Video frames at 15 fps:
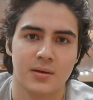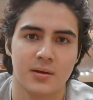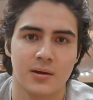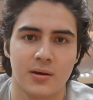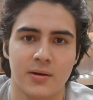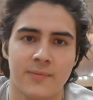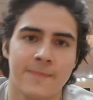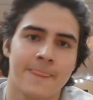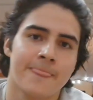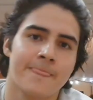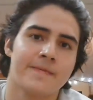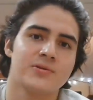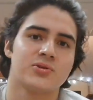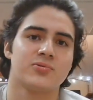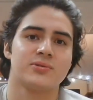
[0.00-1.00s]
Uh,
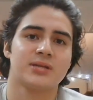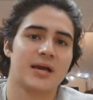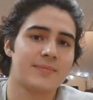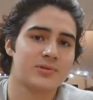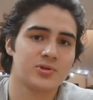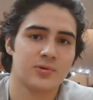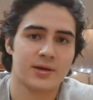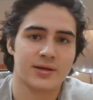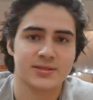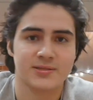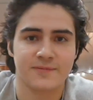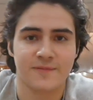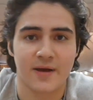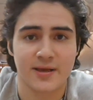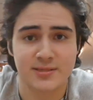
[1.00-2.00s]
so type 2X,
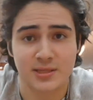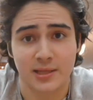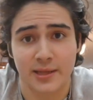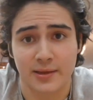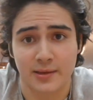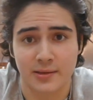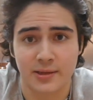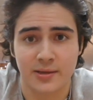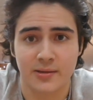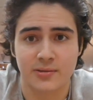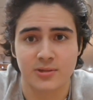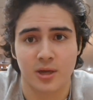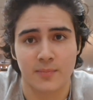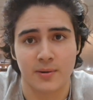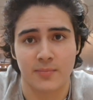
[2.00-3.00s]
fast glycolytic
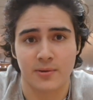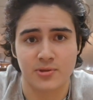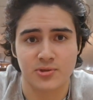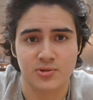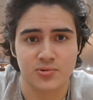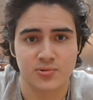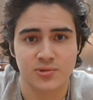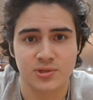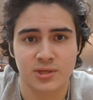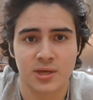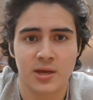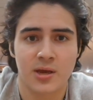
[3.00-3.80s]
dominant muscles.